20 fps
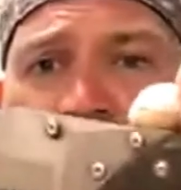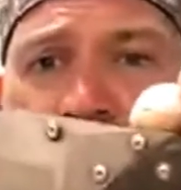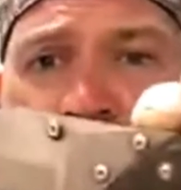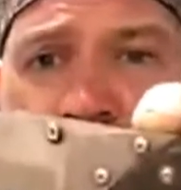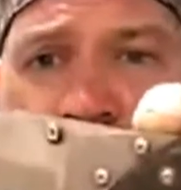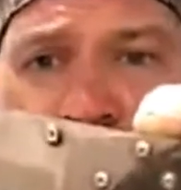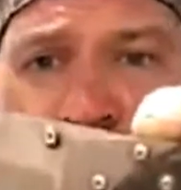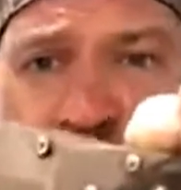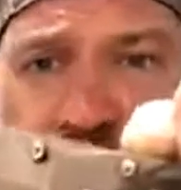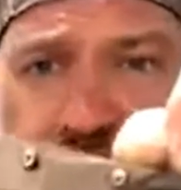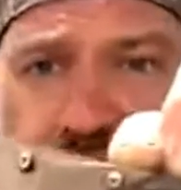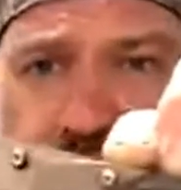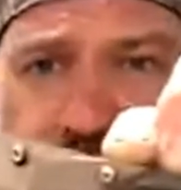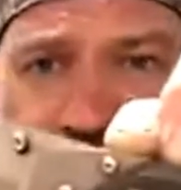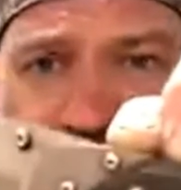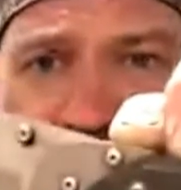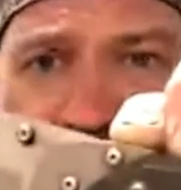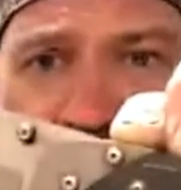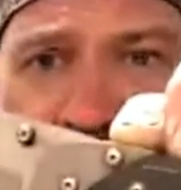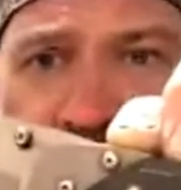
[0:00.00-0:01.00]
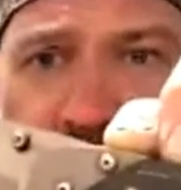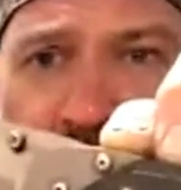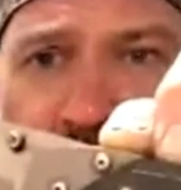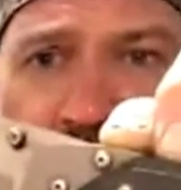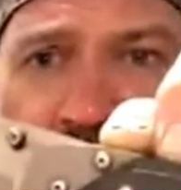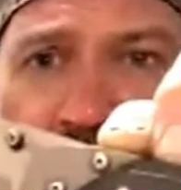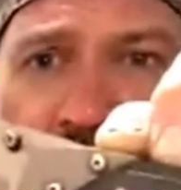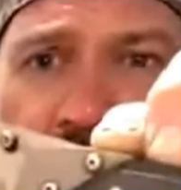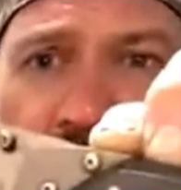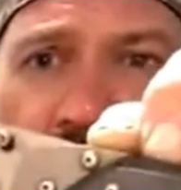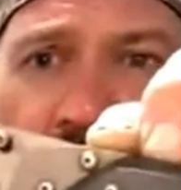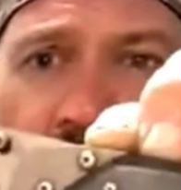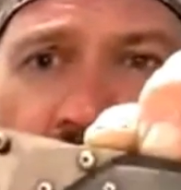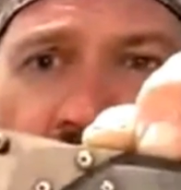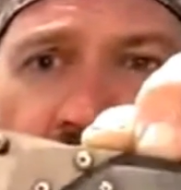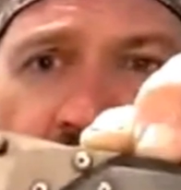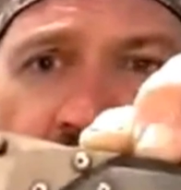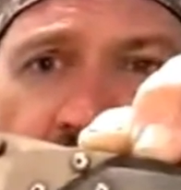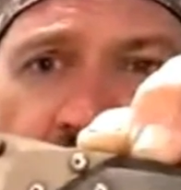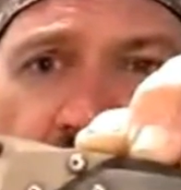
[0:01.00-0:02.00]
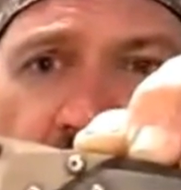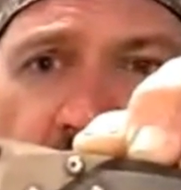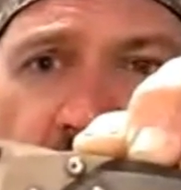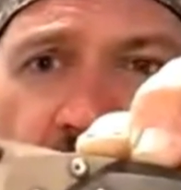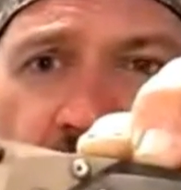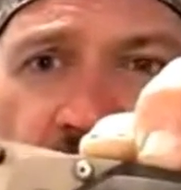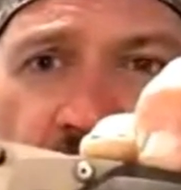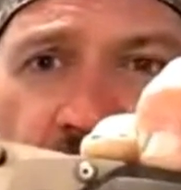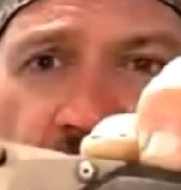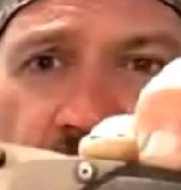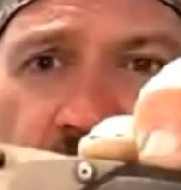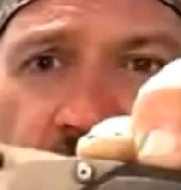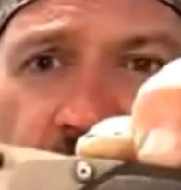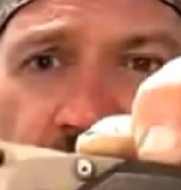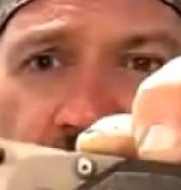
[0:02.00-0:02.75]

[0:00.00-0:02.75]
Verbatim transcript: But this was my carry knife oh, cool.